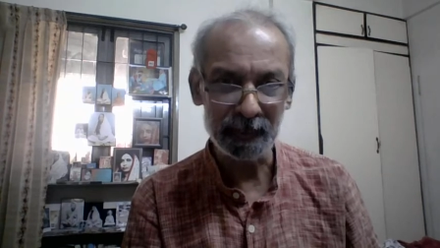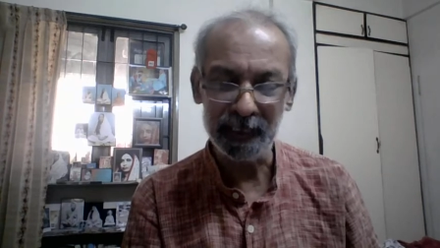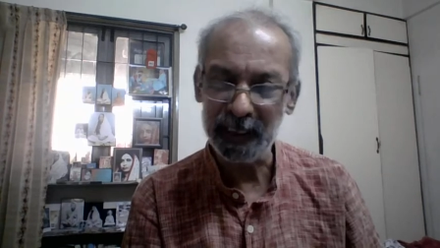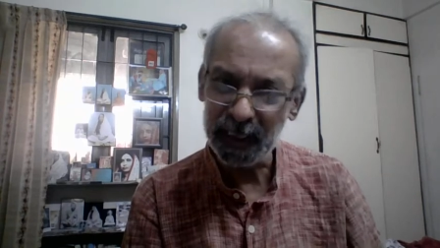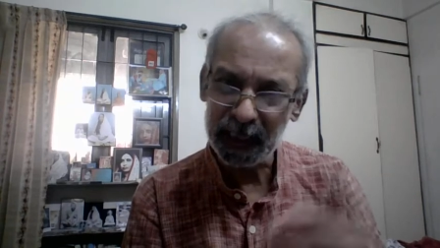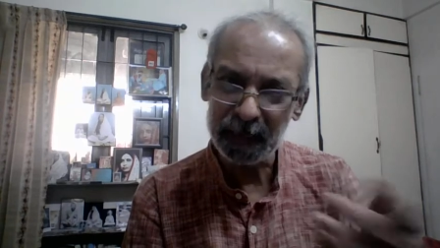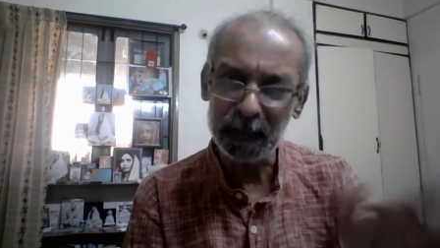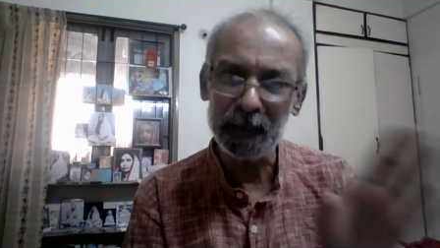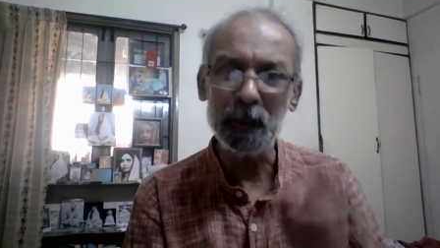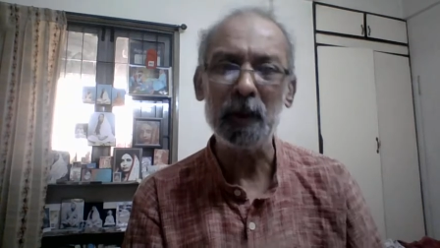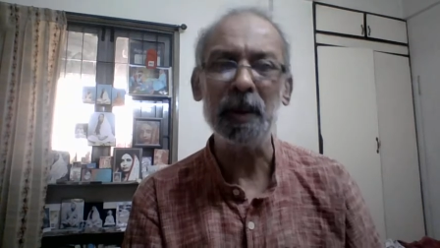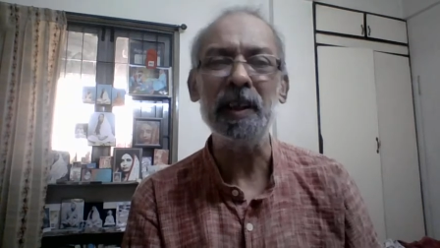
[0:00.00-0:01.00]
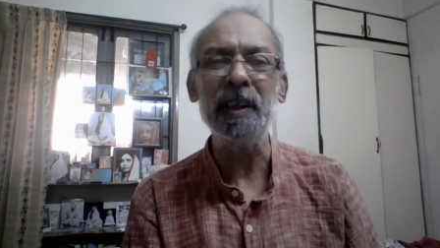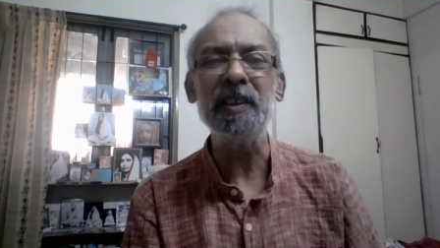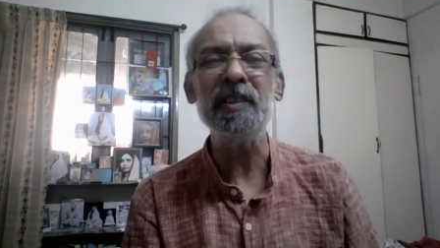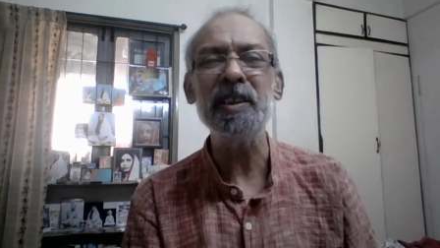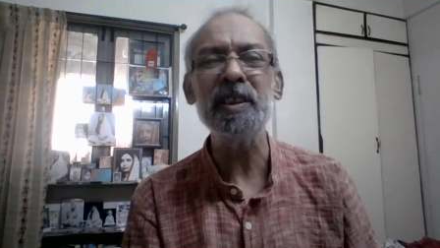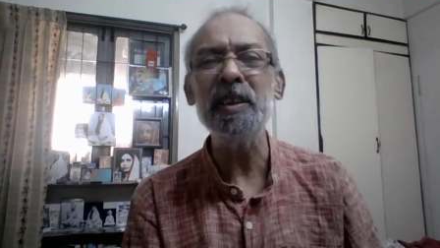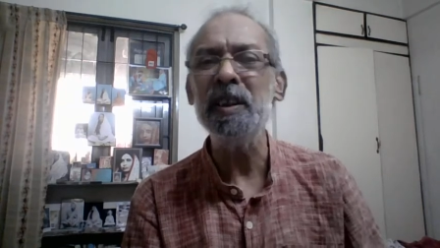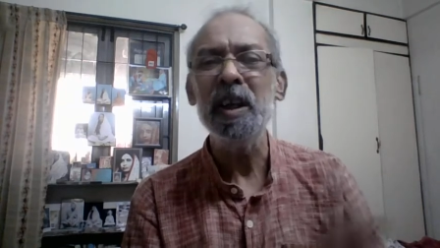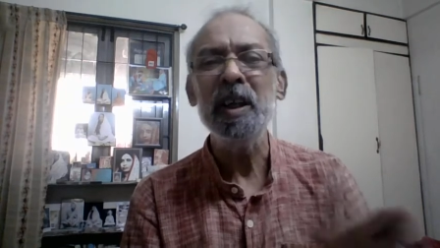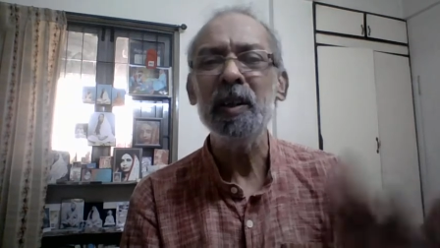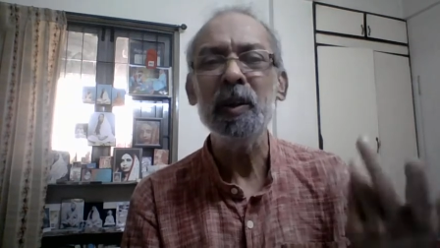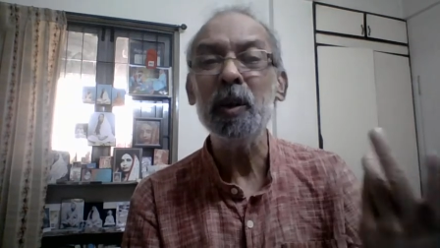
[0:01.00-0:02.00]
They left the organization
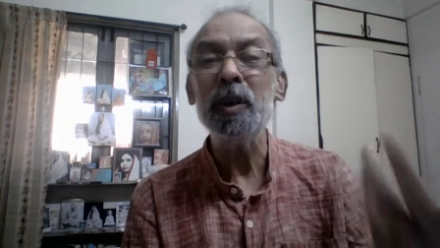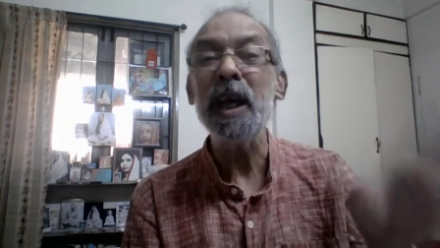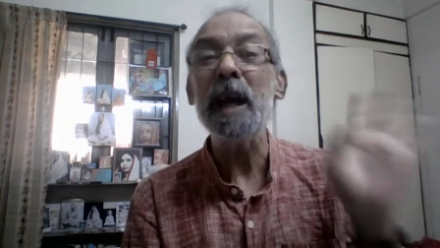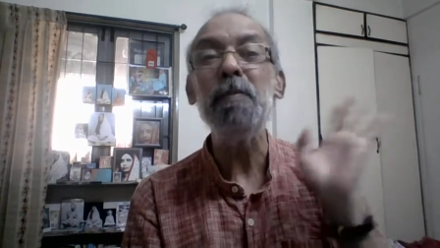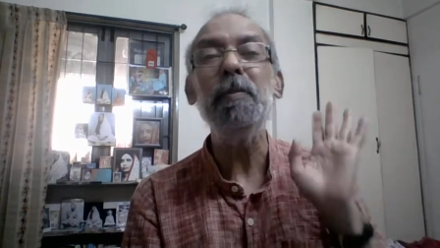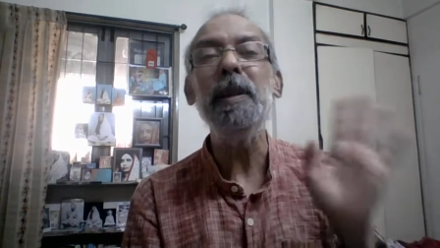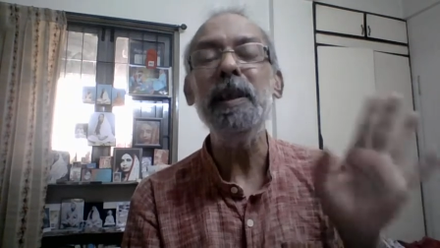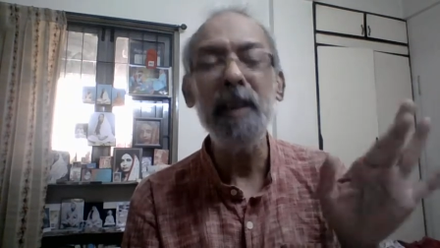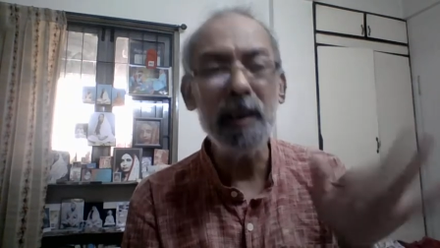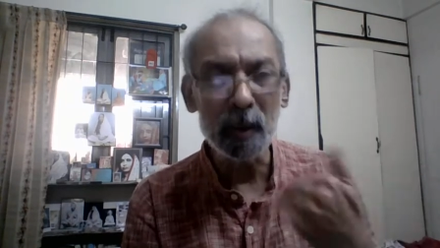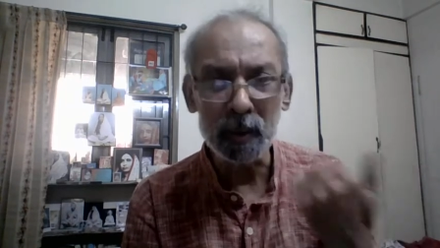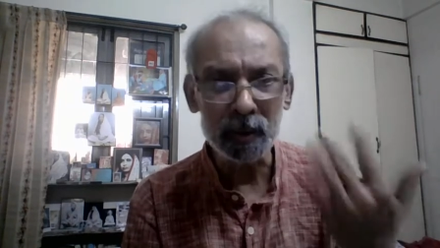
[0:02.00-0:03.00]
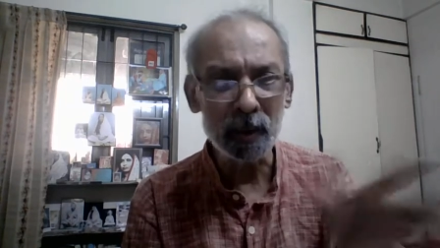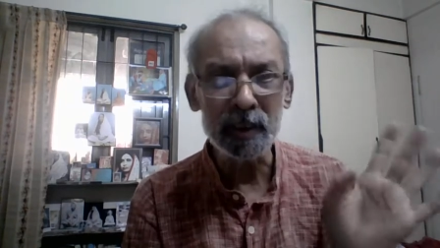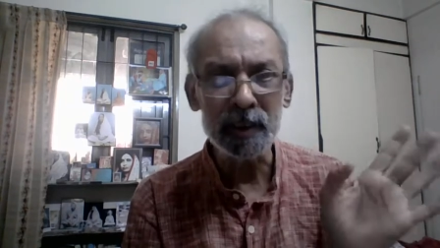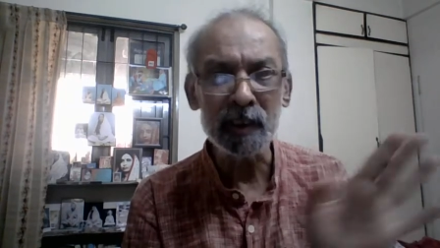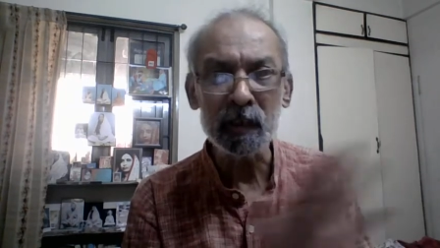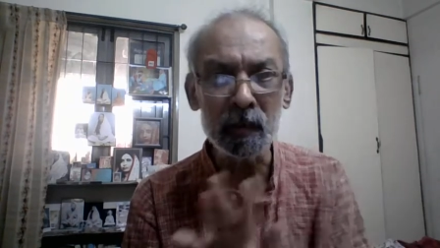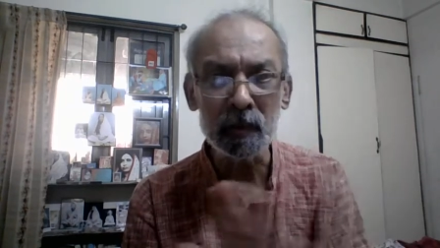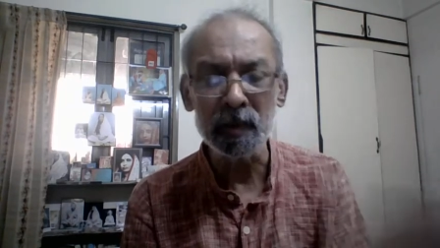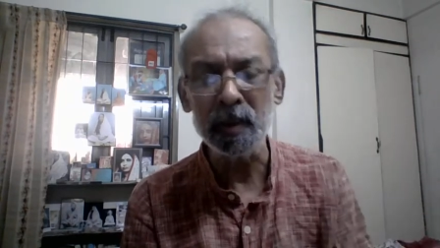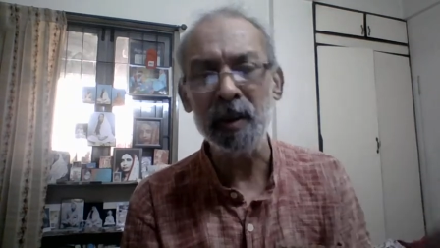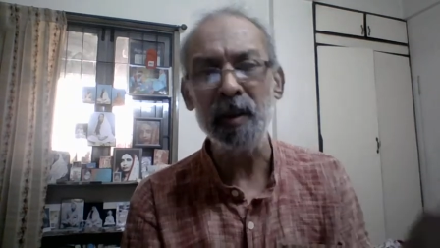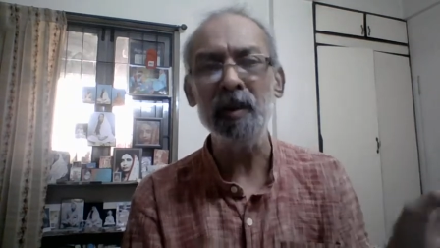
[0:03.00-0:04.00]
not happily or not just,
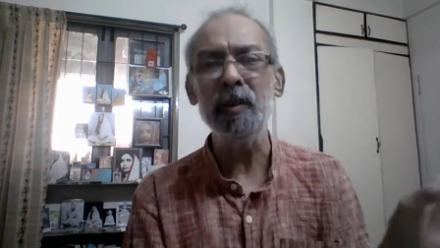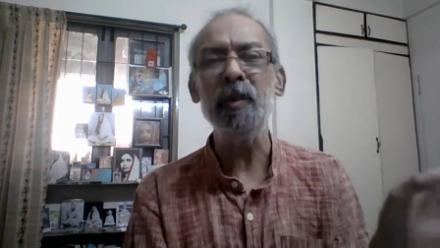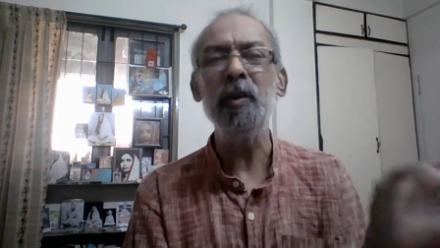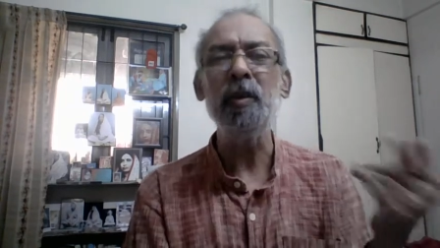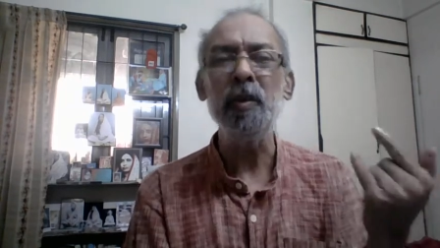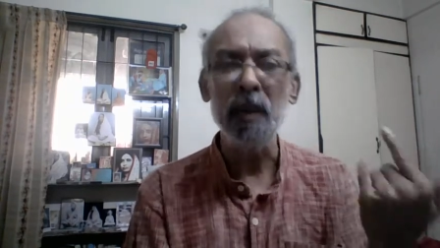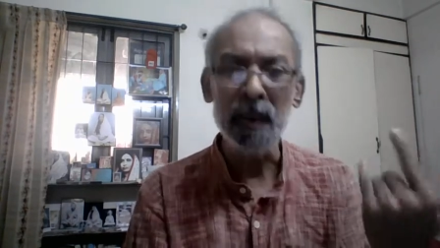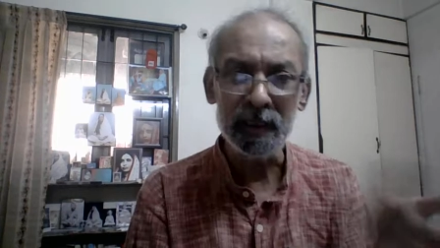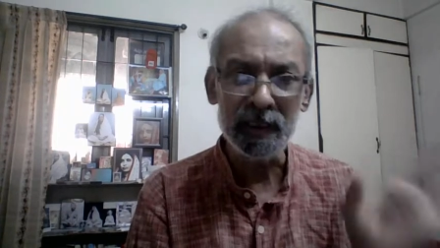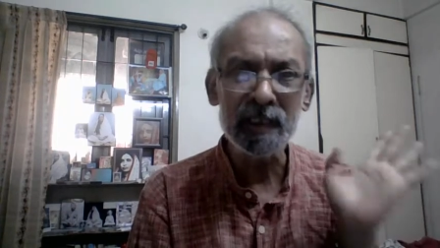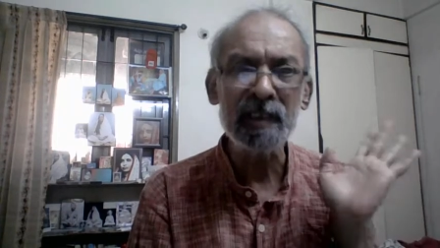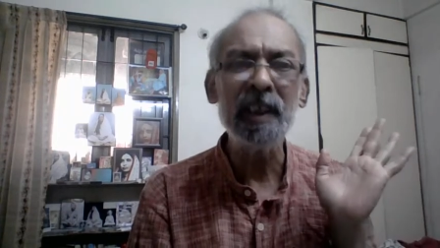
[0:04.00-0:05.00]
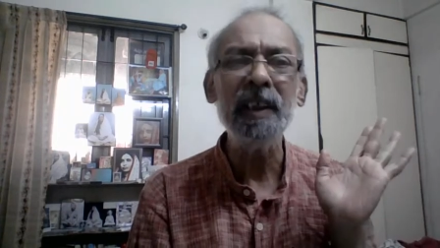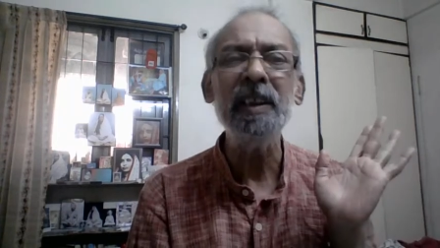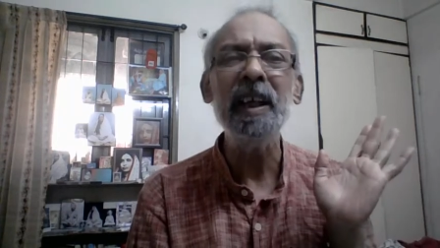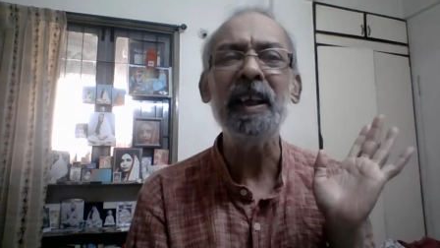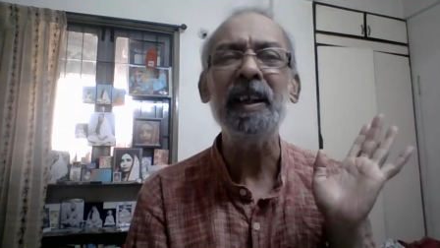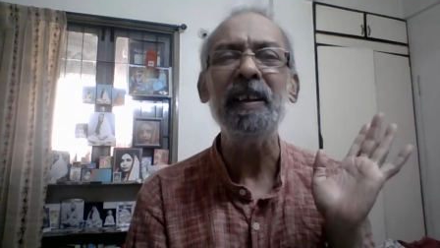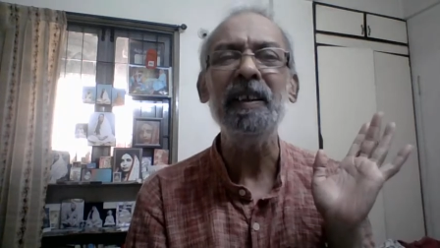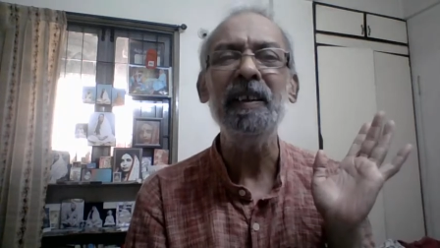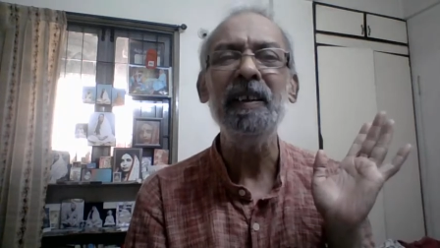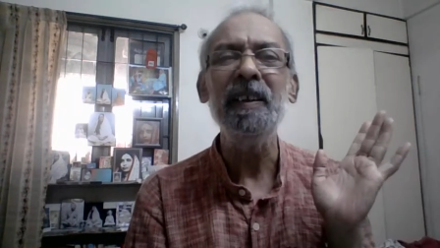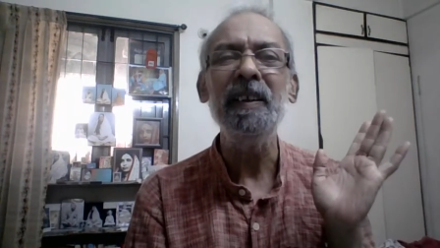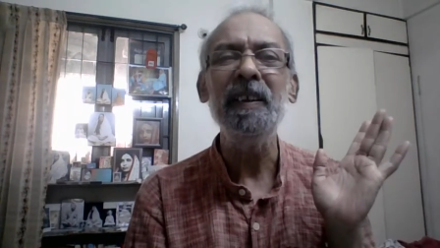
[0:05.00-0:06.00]
you know, just like that.
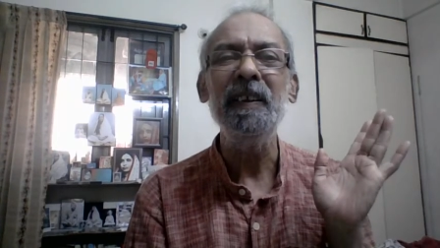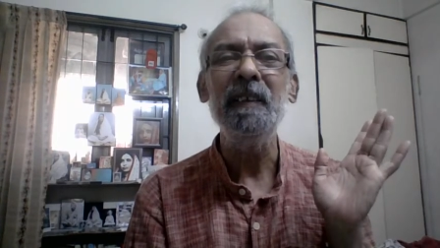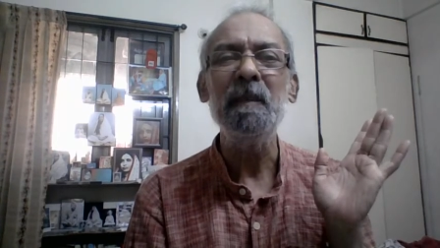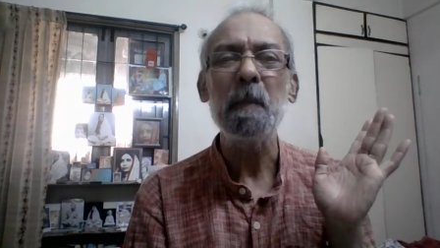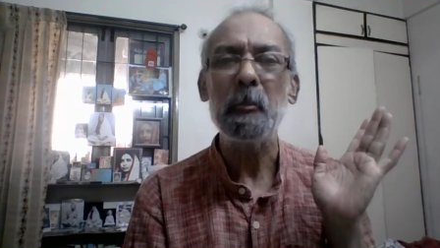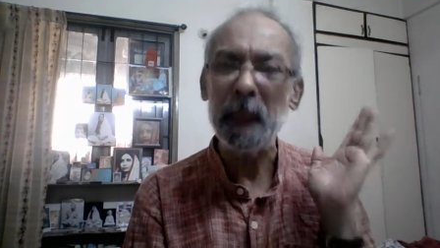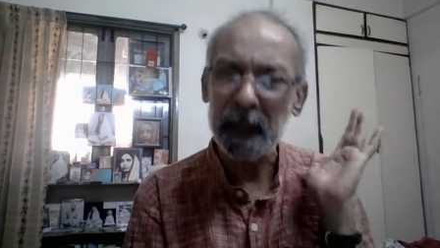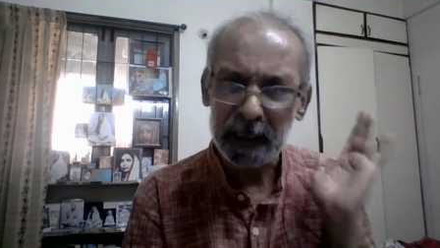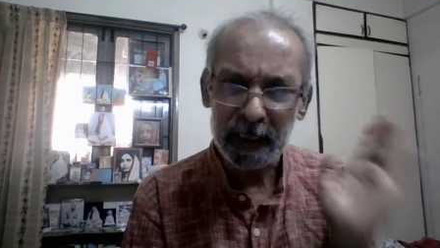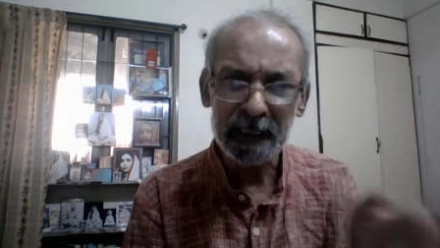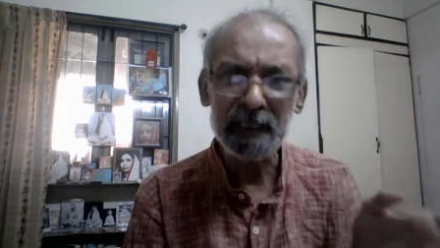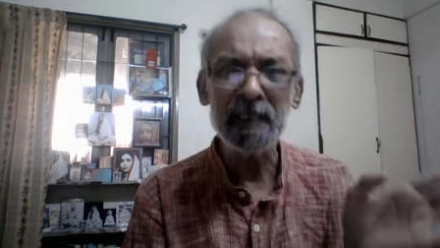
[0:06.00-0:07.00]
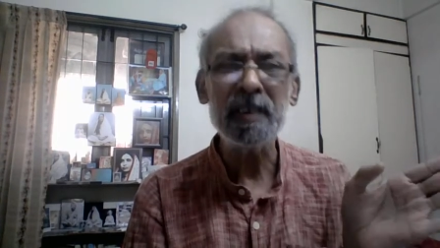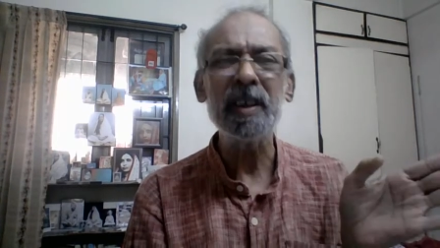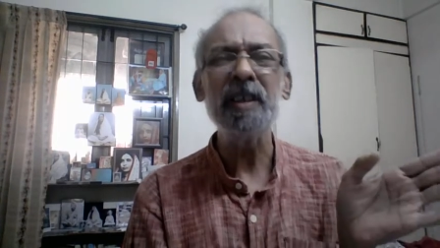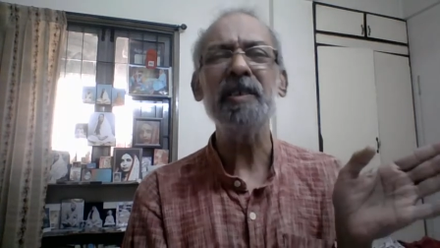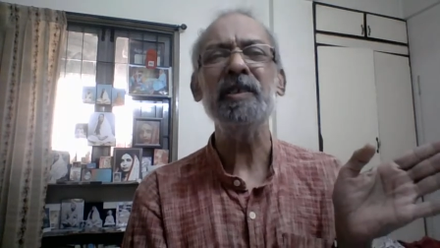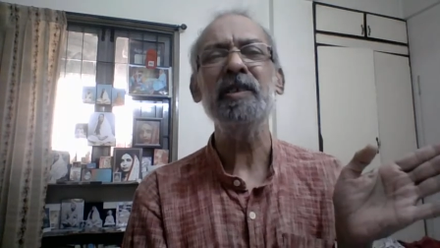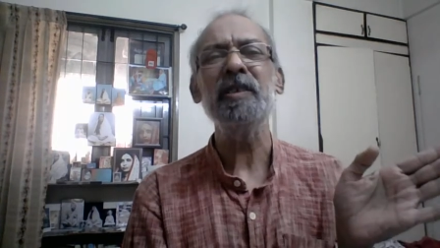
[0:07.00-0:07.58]
They created ruckus.